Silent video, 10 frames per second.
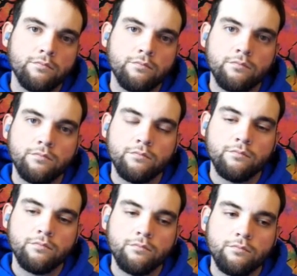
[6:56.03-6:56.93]

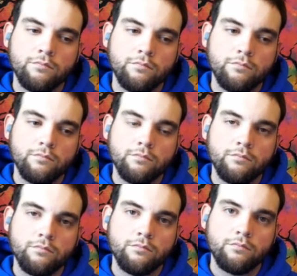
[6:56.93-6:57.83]

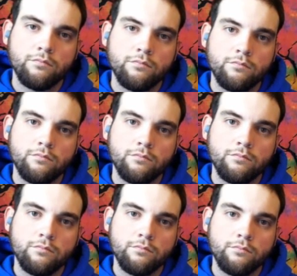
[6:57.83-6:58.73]

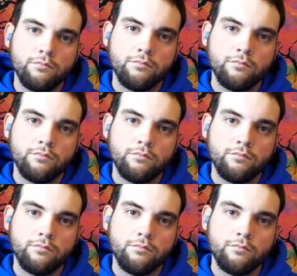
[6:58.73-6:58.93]
The person shown says nothing.